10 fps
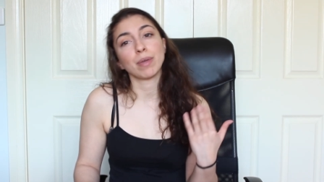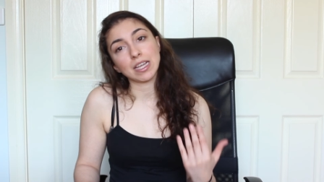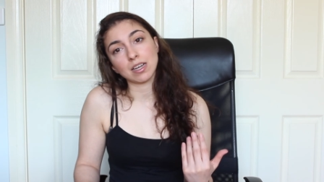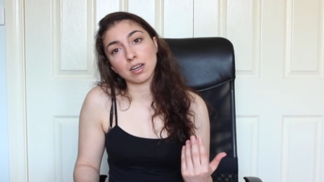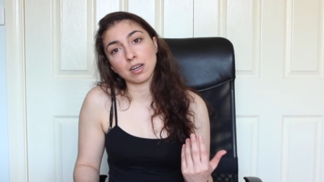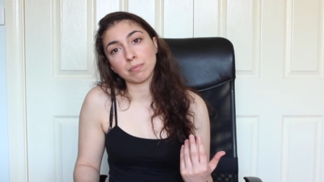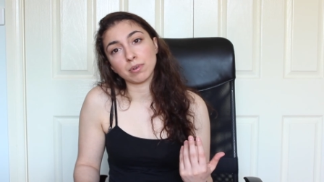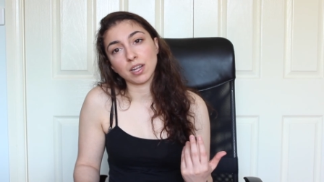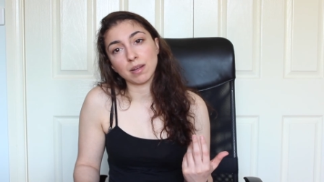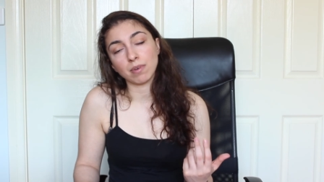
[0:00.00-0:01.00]
makeup
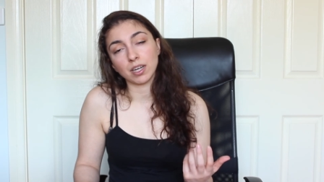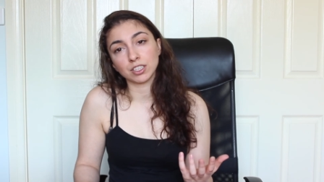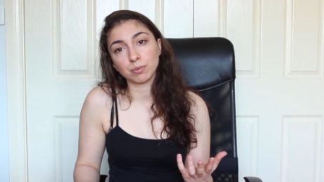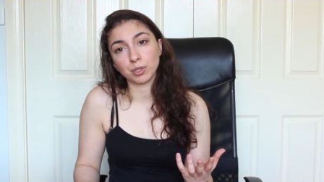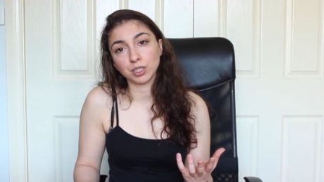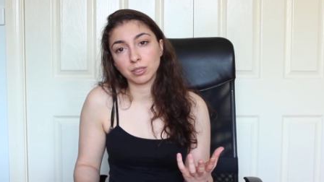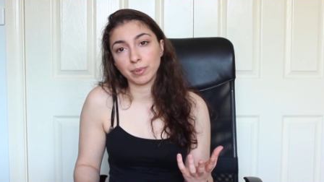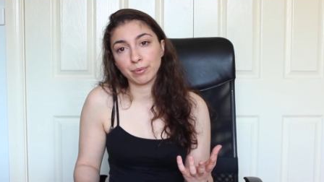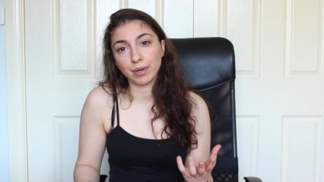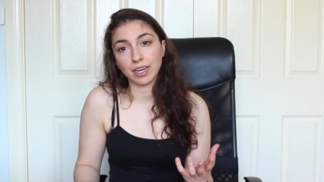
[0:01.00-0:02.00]
am I supposed to
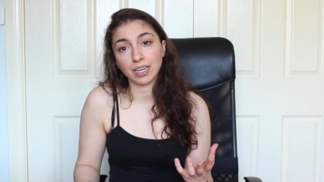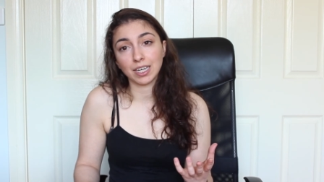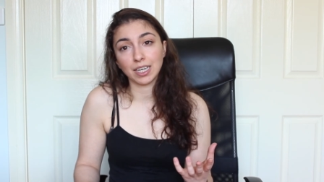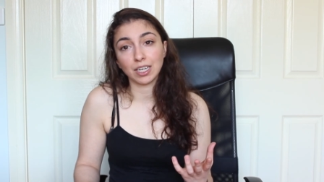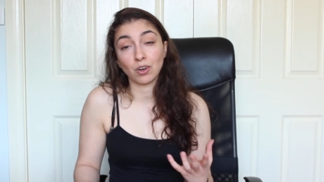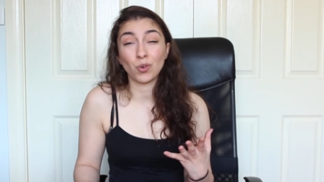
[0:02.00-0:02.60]
be wearing,